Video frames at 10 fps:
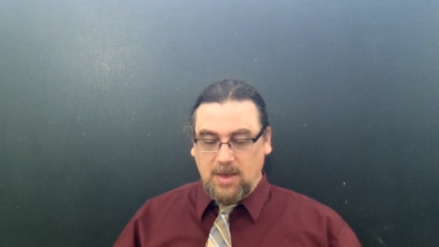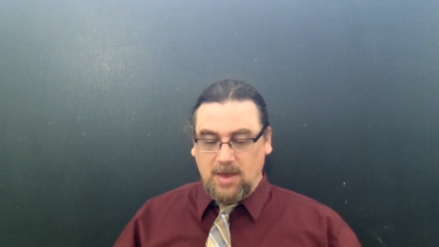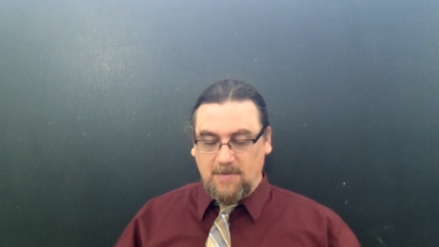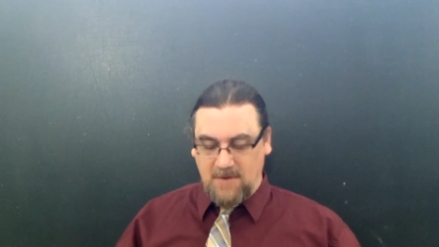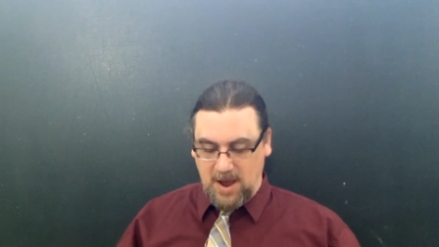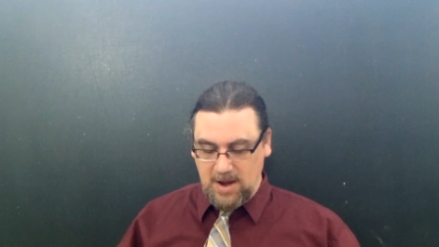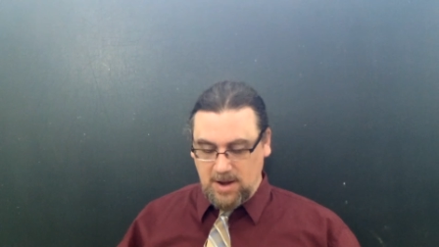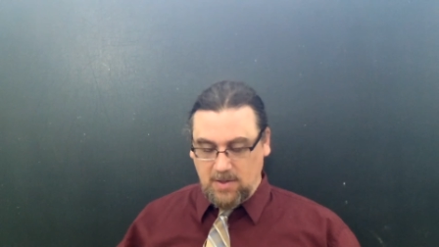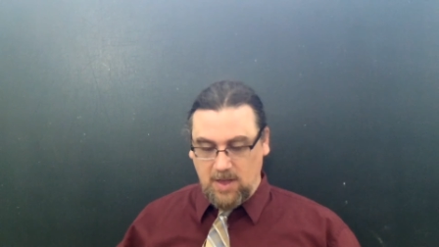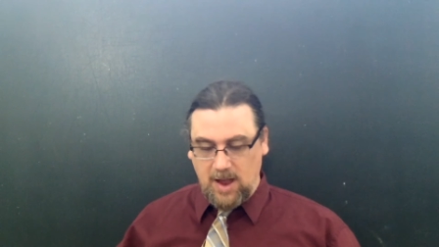If I
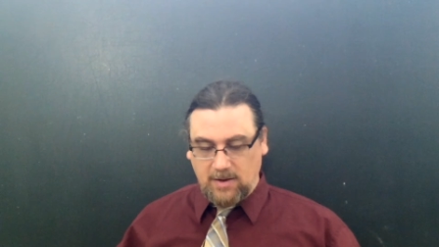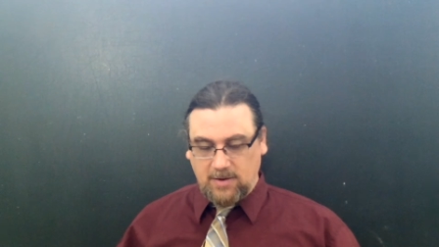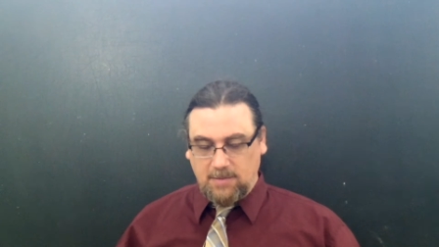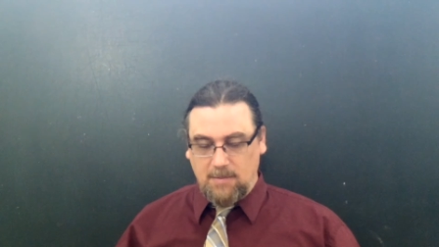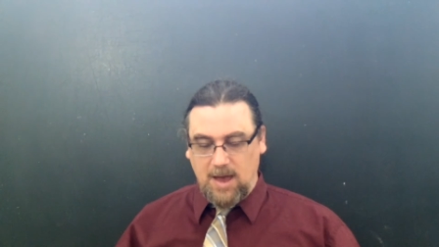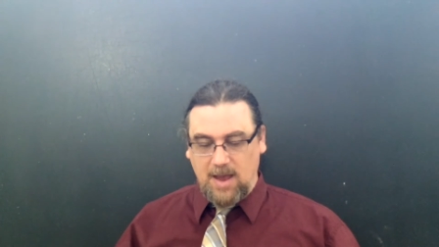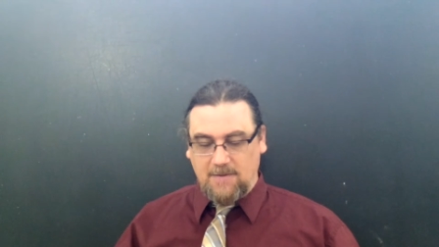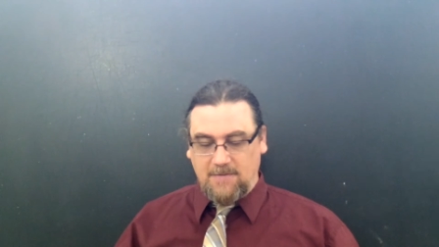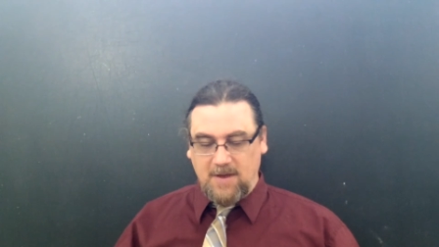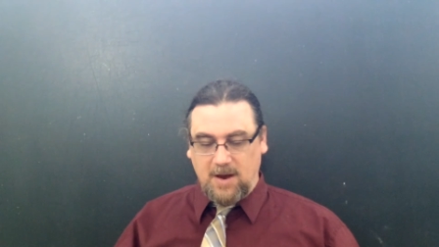neglect my
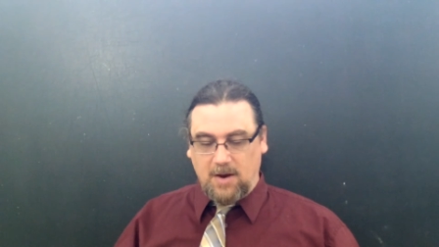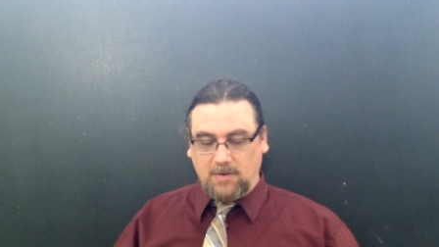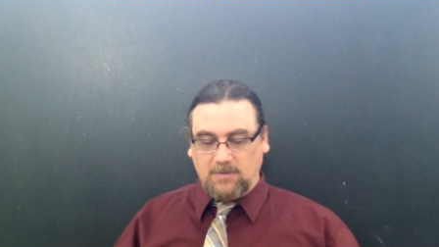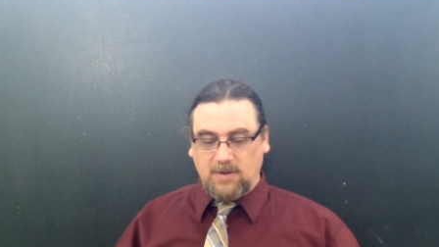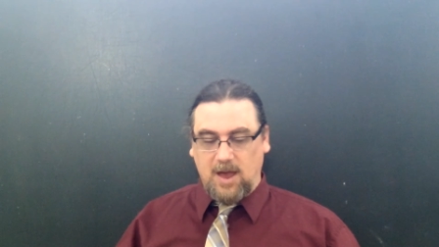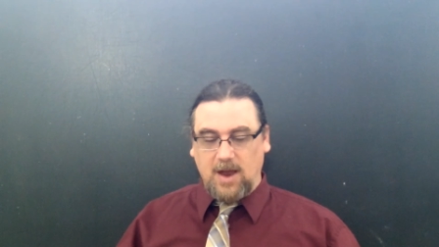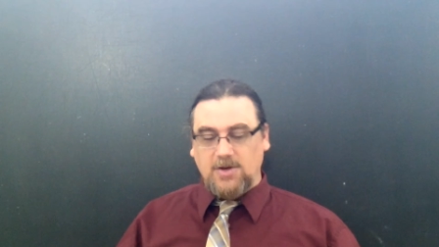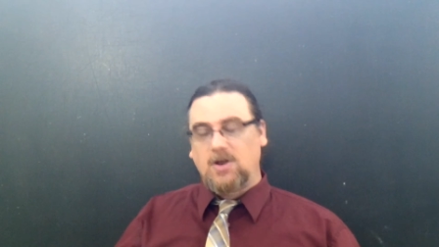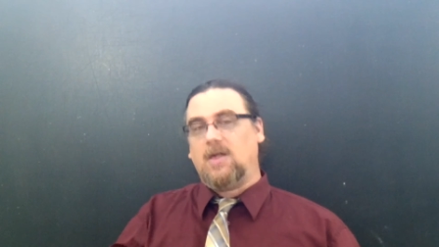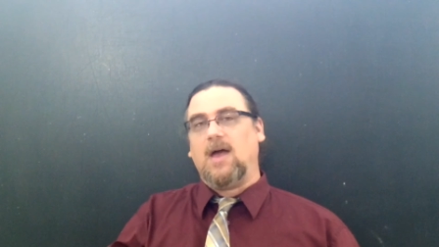affairs, I
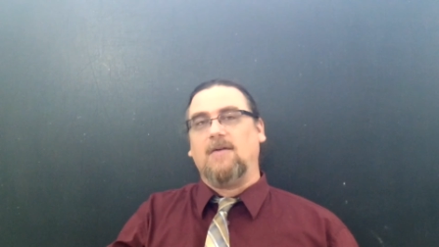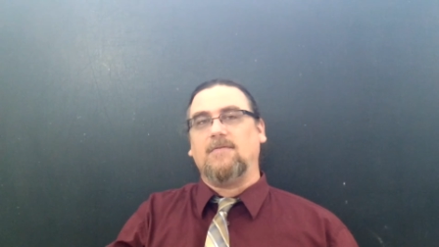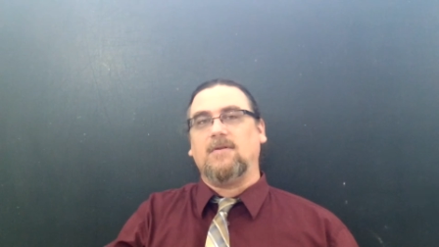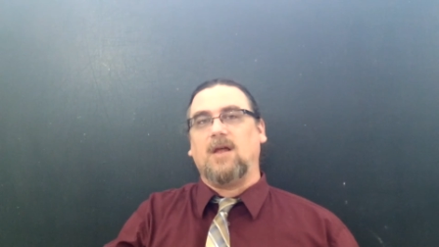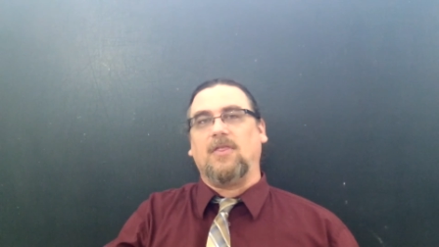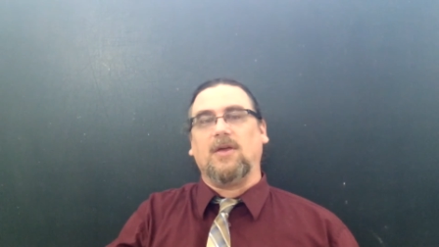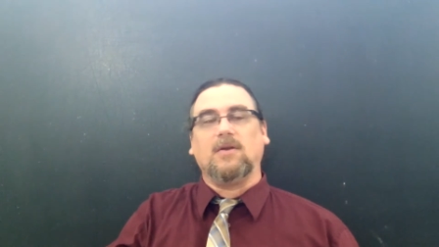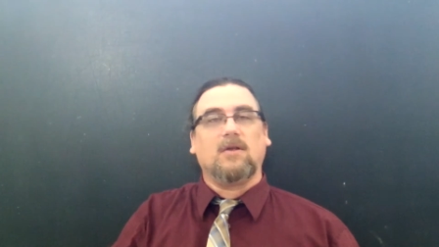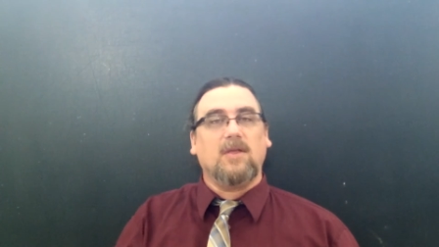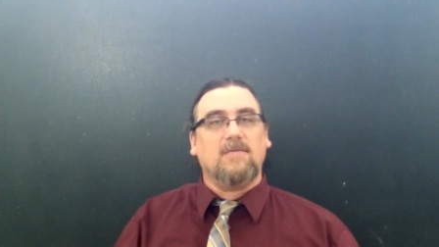shall have nothing
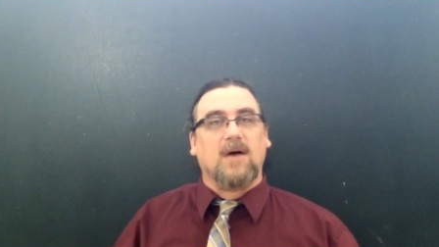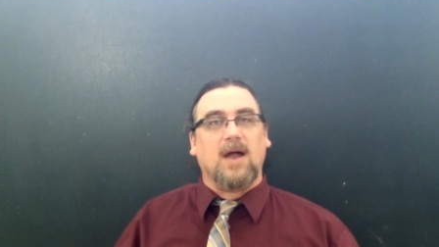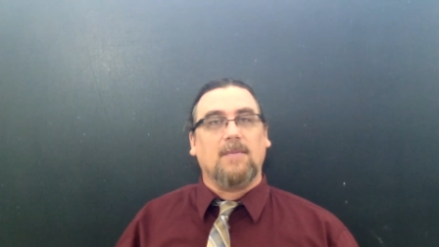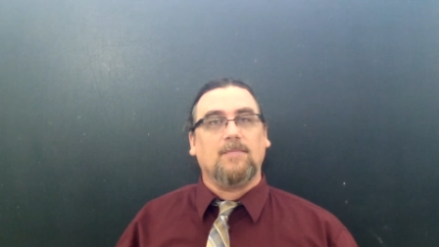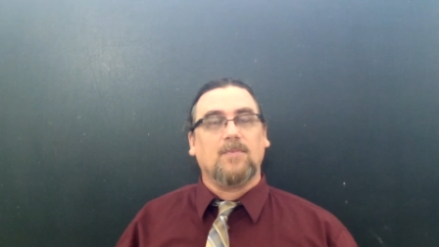to live on.